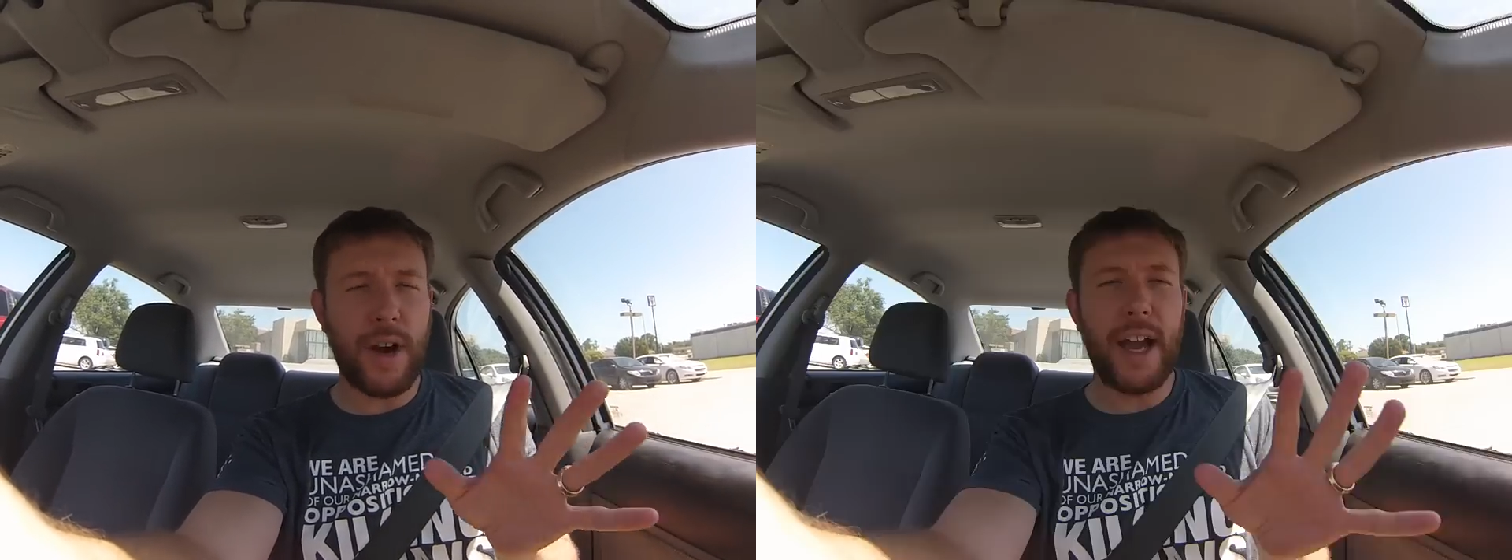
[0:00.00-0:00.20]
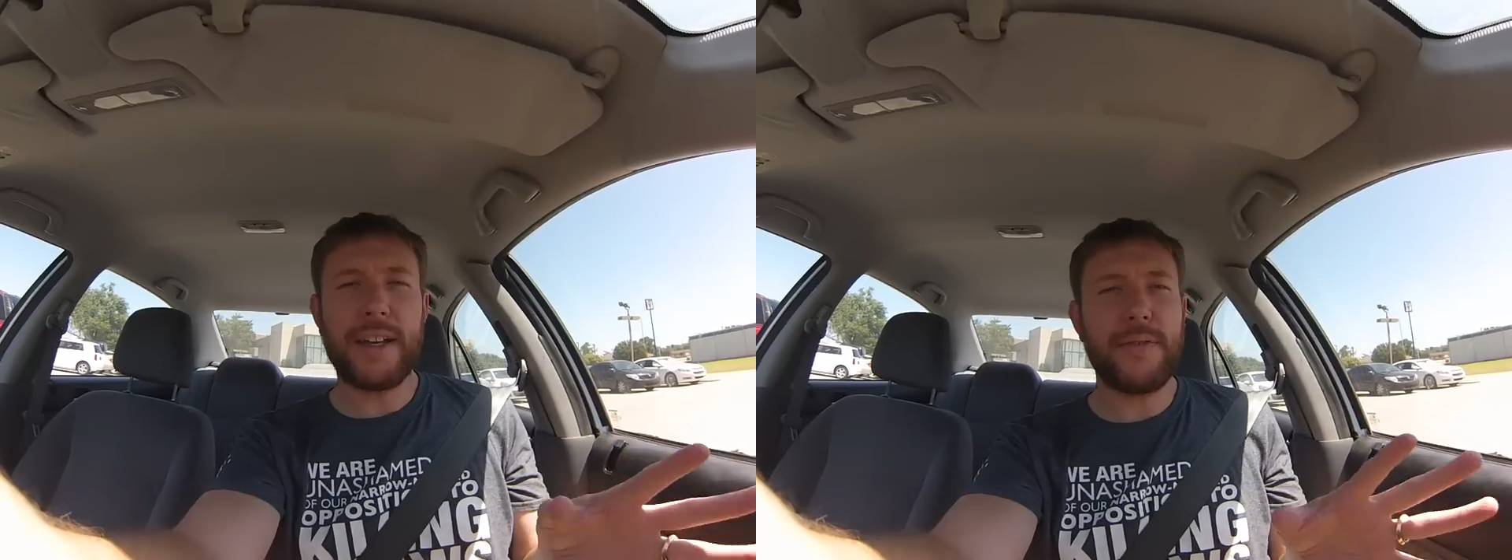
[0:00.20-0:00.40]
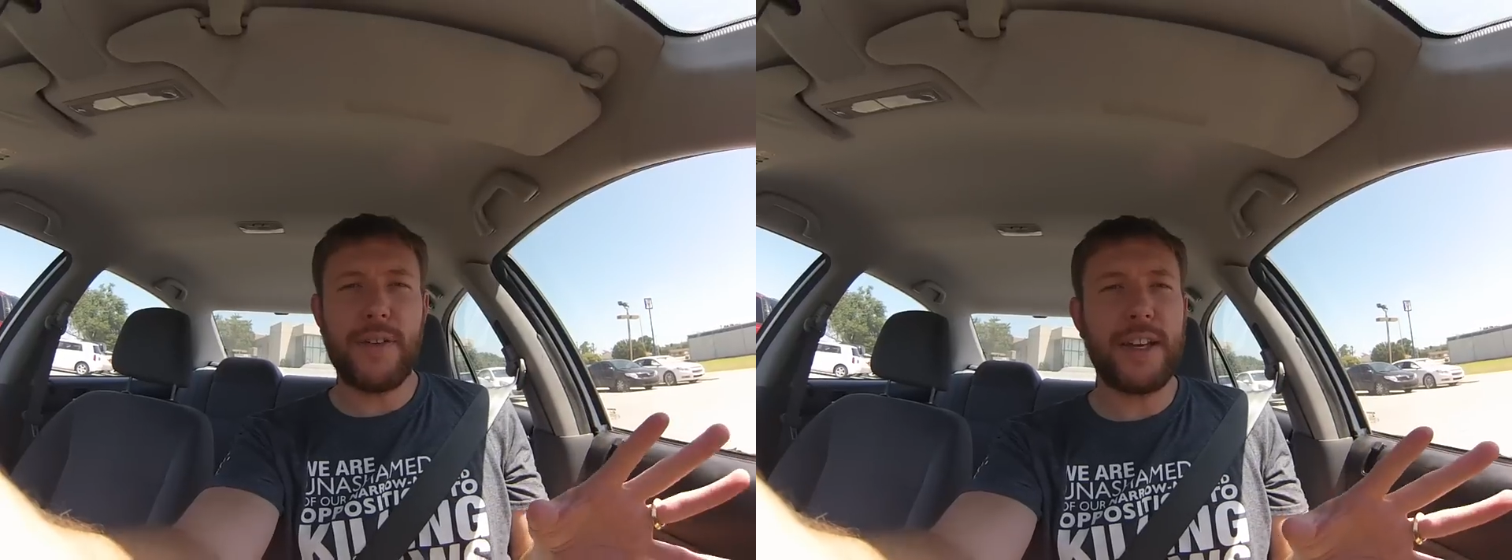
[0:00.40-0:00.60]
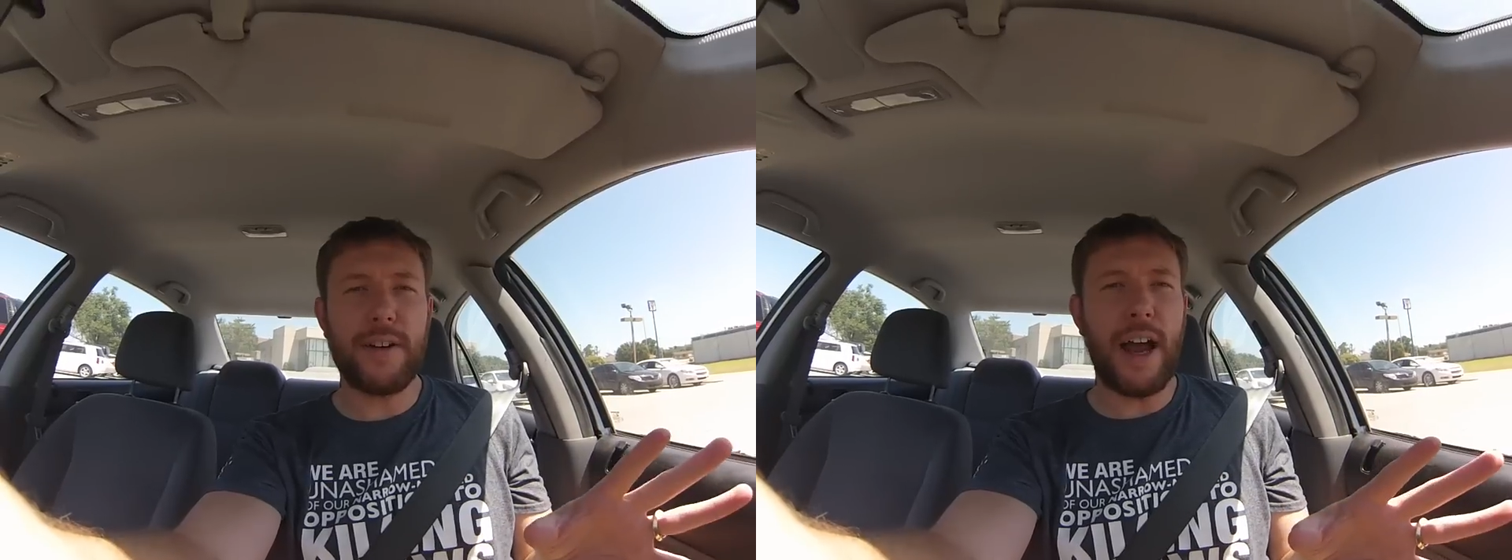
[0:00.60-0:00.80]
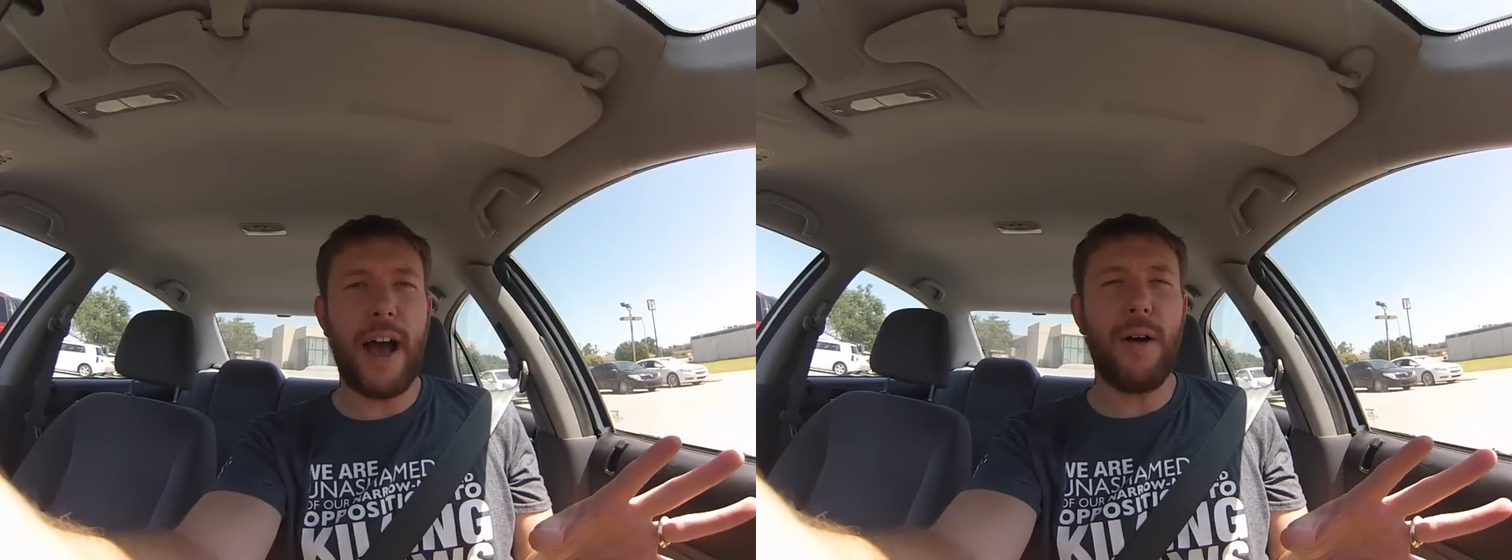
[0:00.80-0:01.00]
trying to
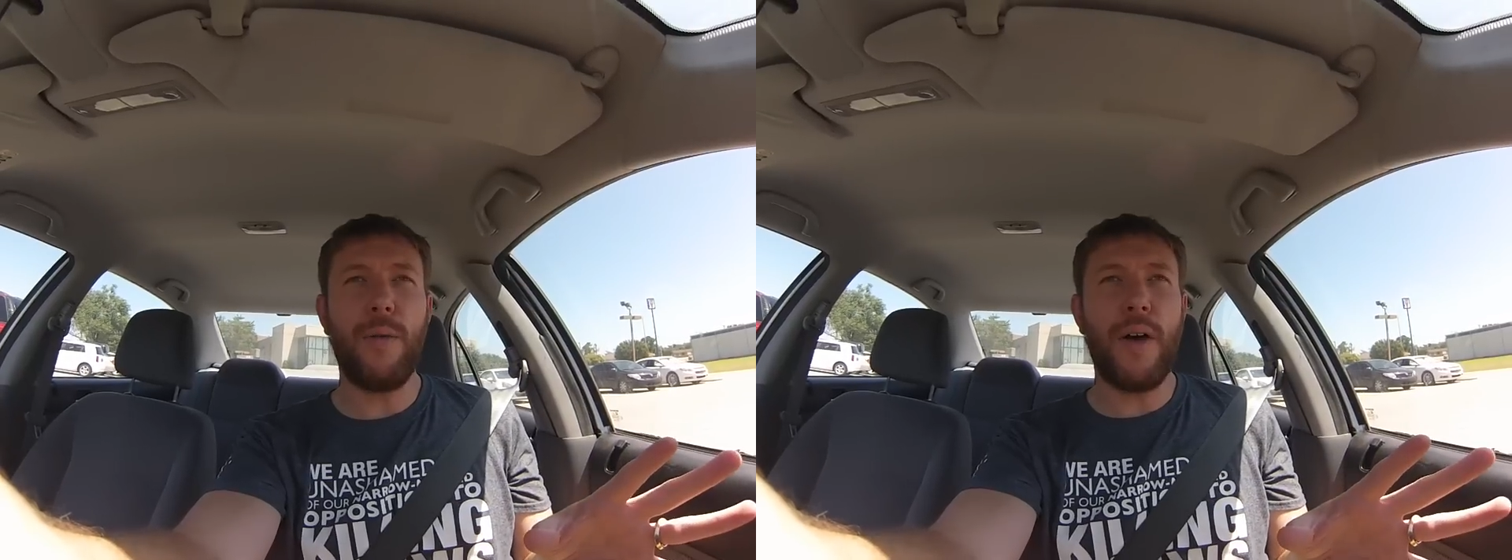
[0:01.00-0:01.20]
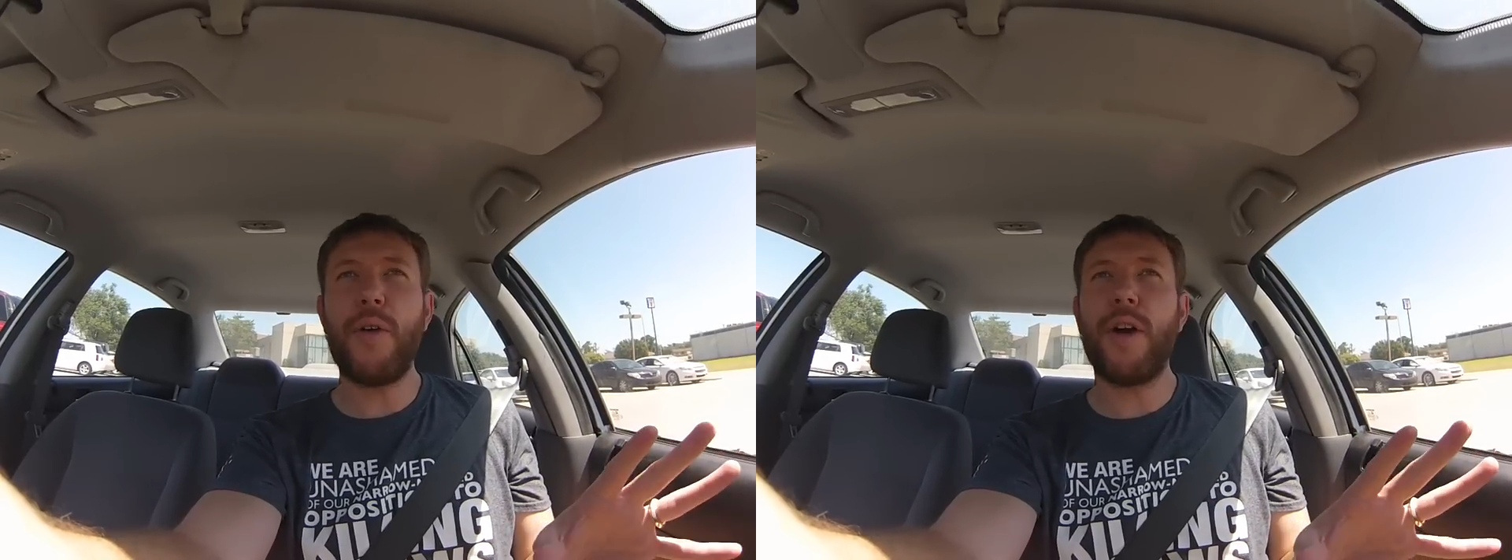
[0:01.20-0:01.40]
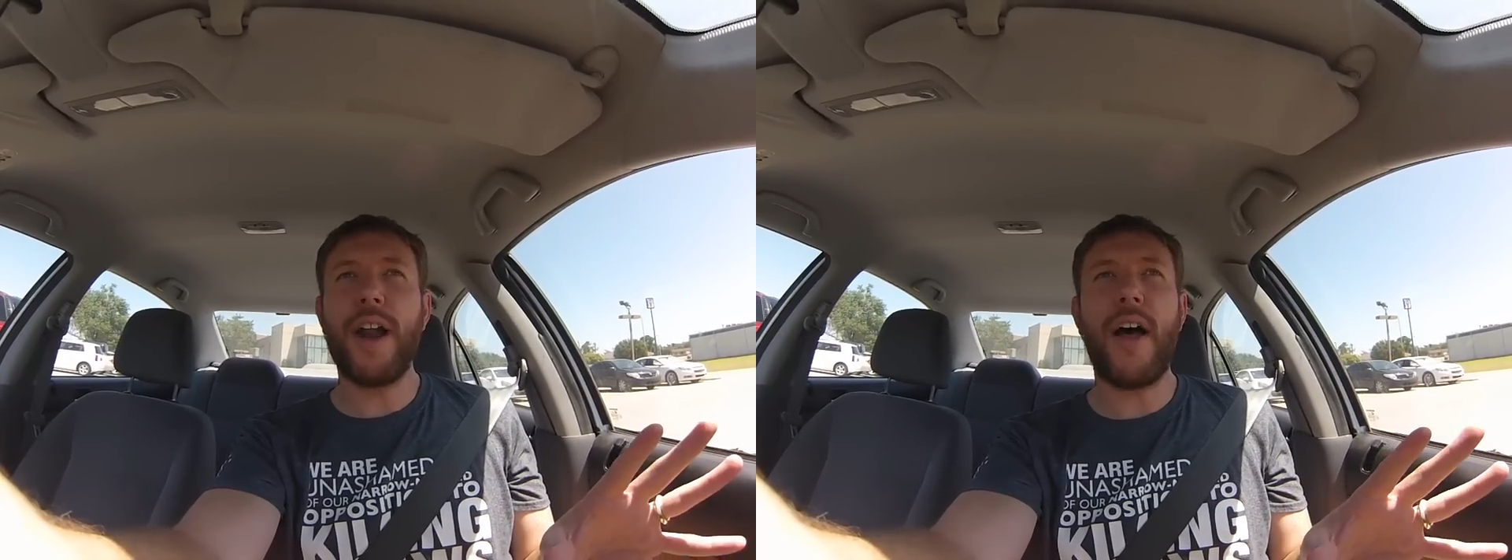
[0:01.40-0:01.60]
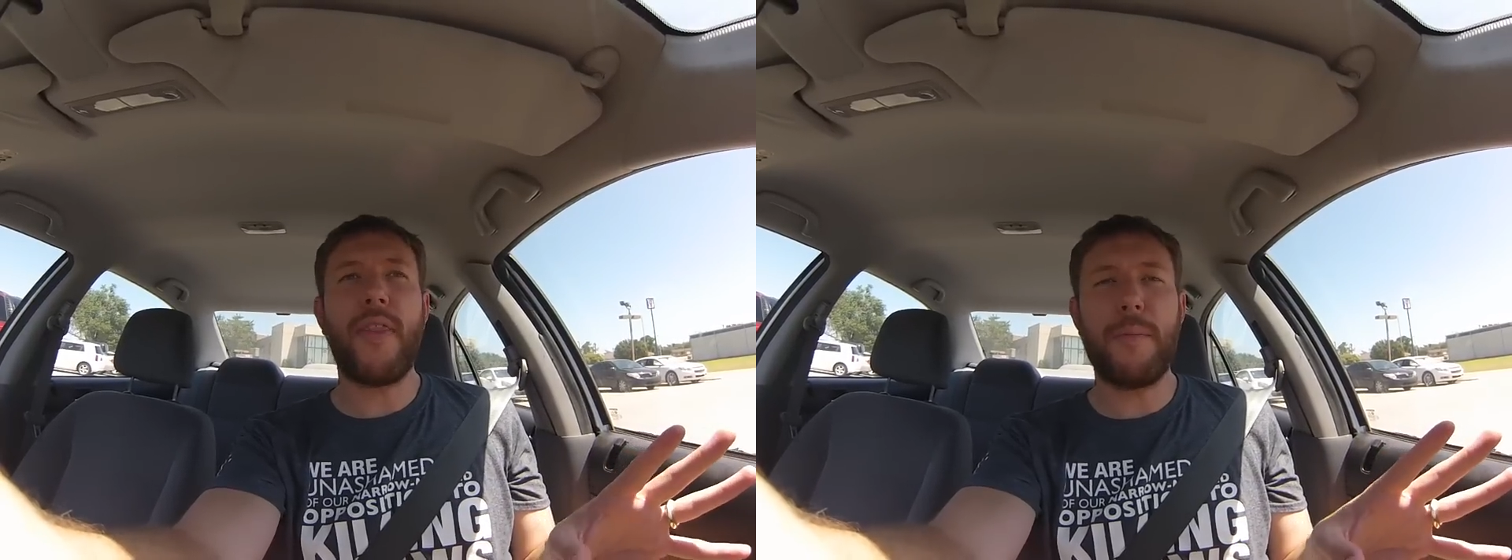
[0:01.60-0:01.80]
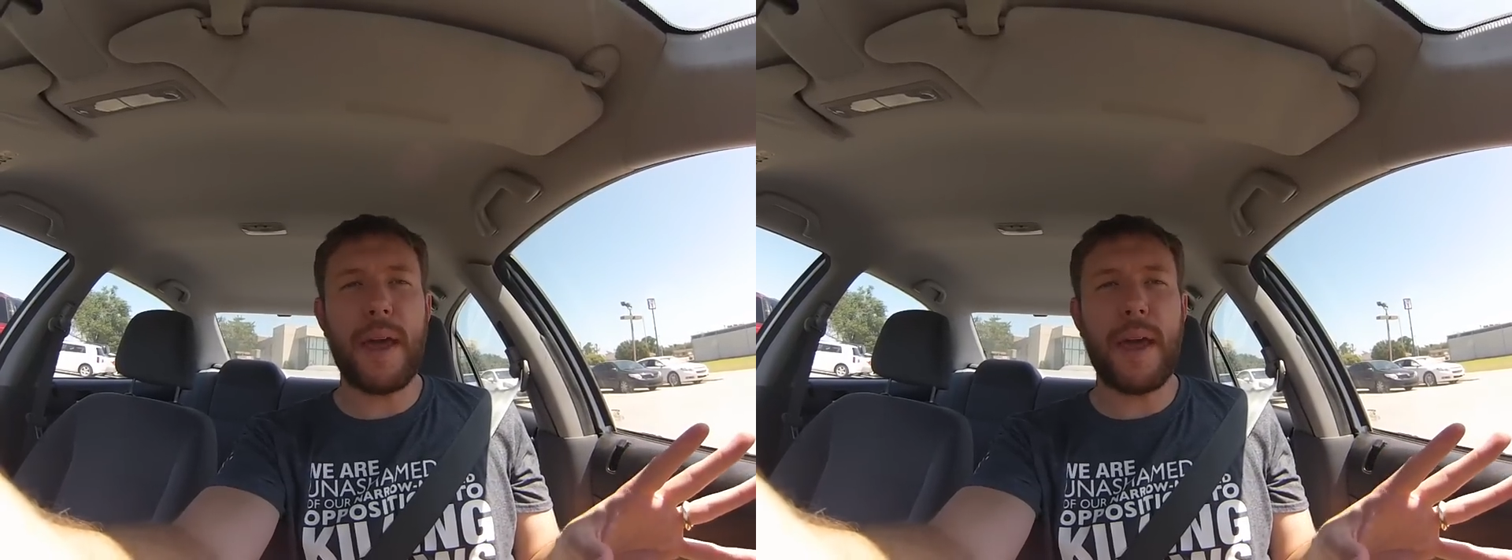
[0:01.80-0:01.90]
figure out whether or not the